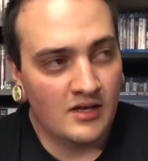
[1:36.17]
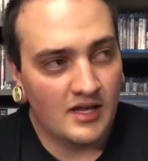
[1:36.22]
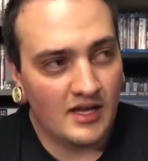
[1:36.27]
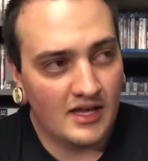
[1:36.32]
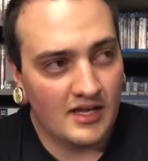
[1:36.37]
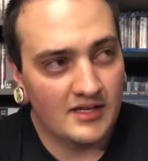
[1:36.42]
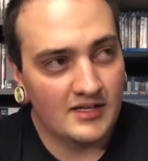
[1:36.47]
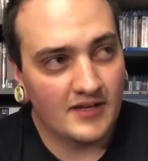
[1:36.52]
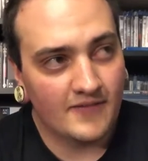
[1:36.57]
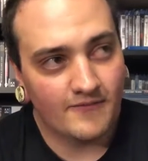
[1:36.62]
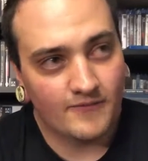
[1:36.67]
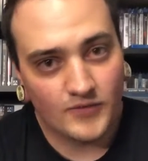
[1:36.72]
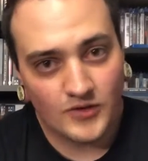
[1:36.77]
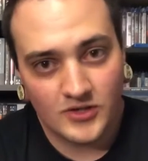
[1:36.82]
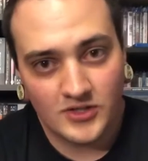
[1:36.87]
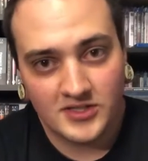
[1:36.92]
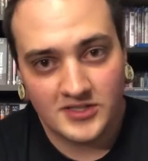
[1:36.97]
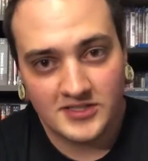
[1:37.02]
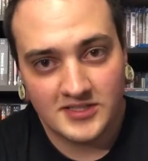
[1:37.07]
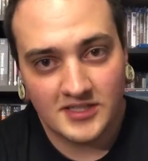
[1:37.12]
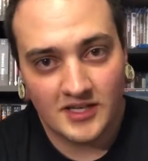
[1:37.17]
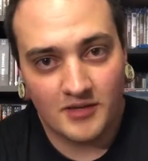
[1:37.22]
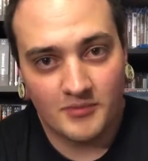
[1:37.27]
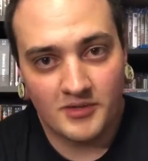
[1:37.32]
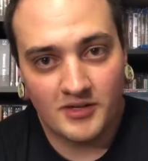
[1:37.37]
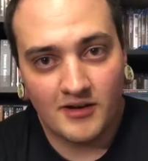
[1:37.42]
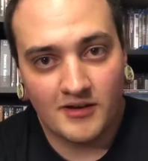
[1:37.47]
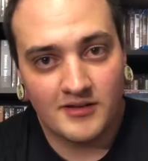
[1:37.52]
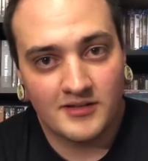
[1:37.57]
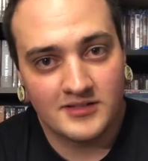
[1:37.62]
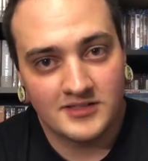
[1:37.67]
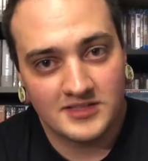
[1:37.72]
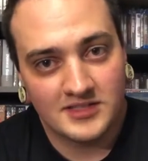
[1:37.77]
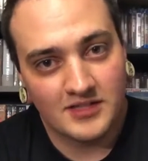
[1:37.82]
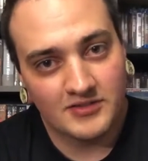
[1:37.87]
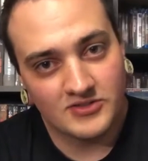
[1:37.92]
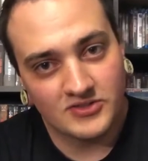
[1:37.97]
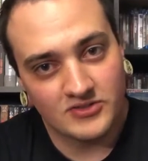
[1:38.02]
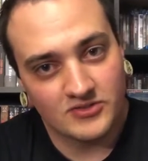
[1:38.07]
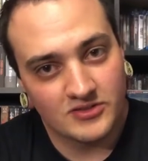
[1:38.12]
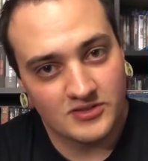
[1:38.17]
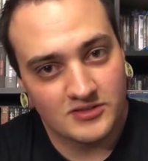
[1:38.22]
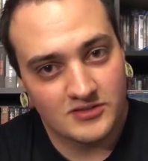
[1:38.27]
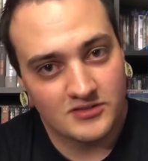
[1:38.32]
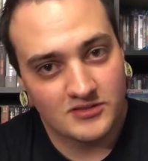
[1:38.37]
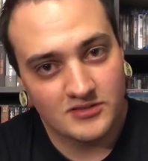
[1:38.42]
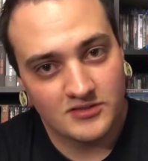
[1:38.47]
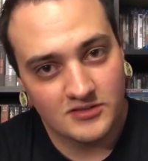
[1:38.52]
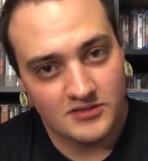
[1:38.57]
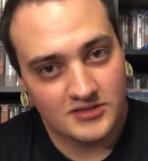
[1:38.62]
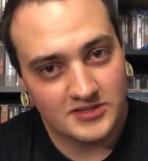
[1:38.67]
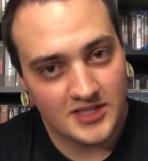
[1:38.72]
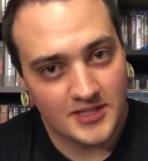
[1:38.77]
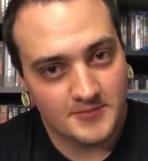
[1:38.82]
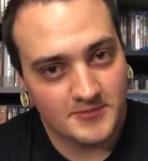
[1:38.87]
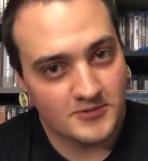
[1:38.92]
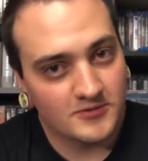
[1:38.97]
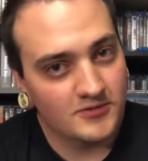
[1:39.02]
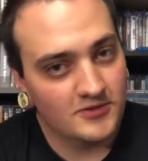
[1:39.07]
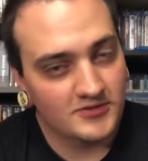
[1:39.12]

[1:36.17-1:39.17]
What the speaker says: And at first, I'll be honest, I was a little skeptical.